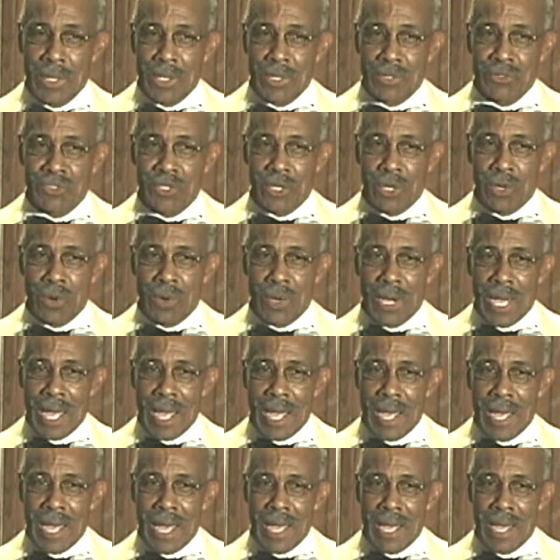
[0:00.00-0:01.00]
So,
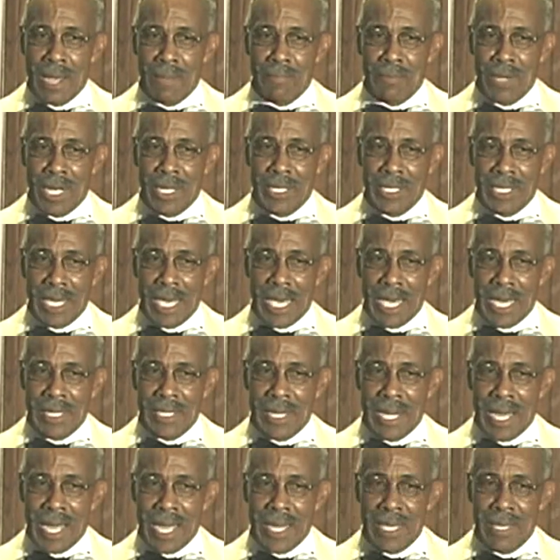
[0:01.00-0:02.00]
I
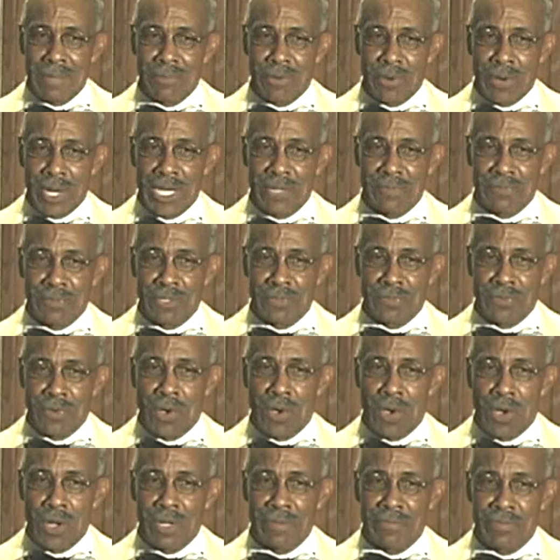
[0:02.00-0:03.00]
am grateful for
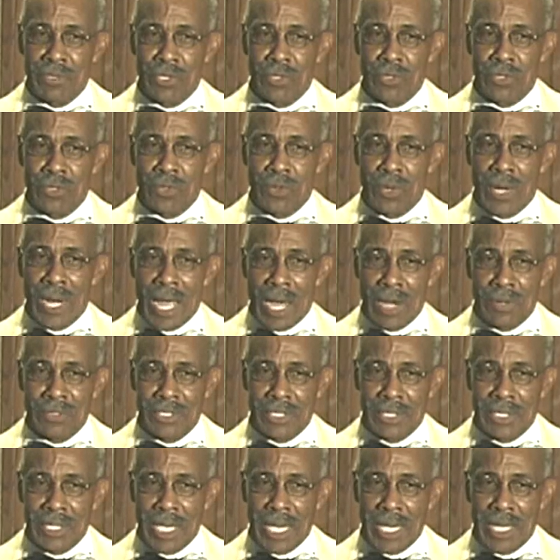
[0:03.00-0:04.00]
all of you who are out
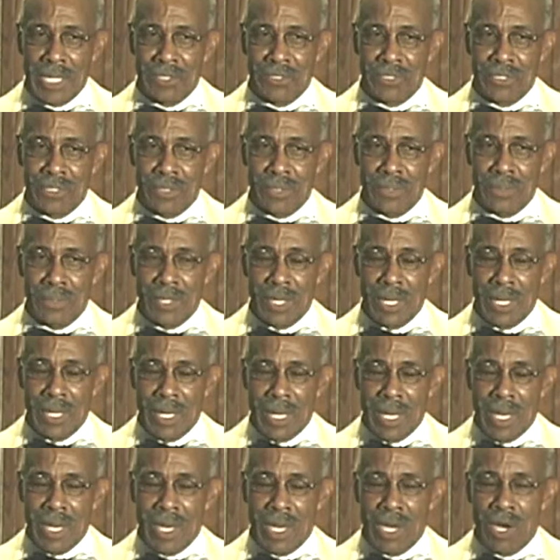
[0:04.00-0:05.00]
today to
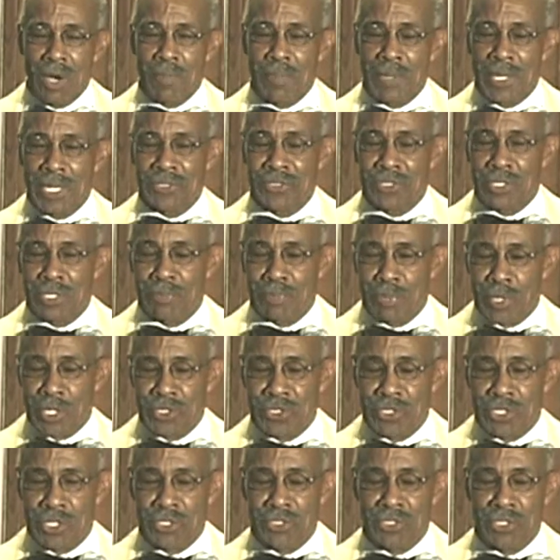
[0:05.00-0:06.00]
help us to
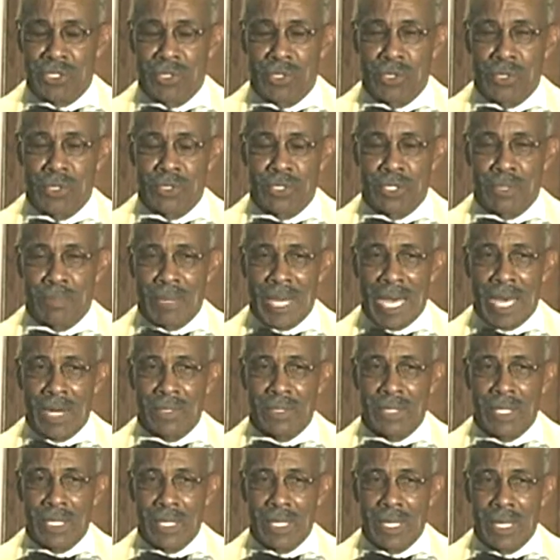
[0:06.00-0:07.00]
push this news
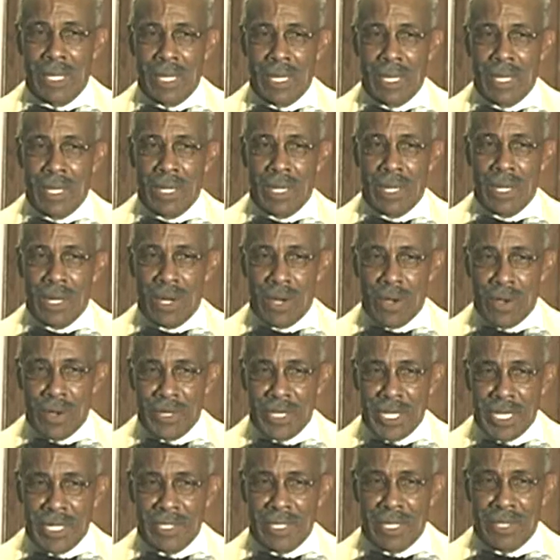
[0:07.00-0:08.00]
about
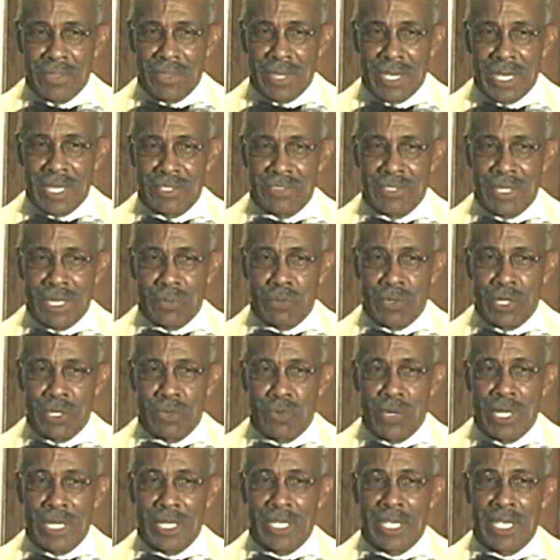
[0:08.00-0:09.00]
earning the things that we
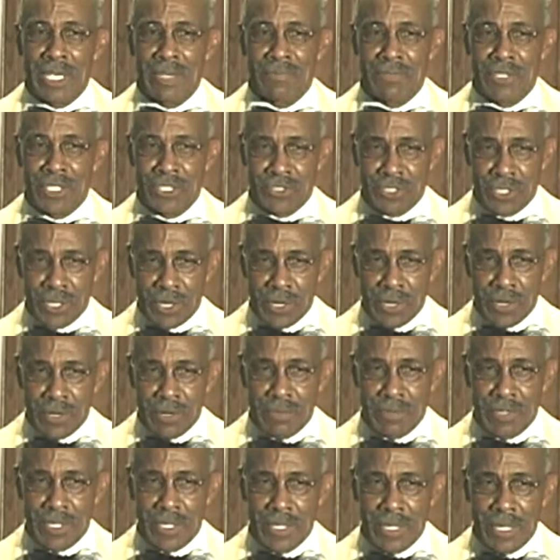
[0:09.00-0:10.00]
really have
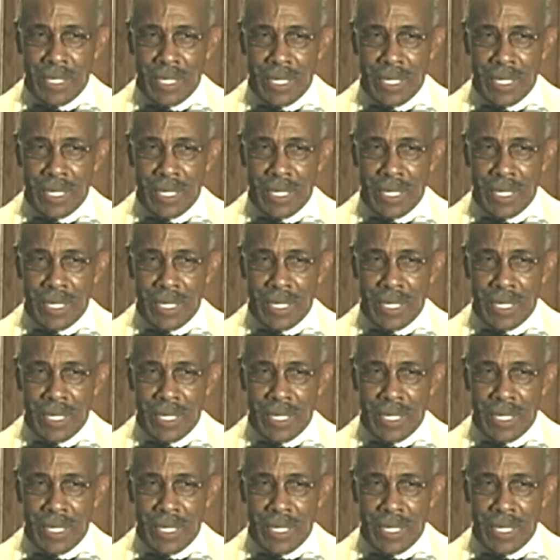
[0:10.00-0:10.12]
deserved,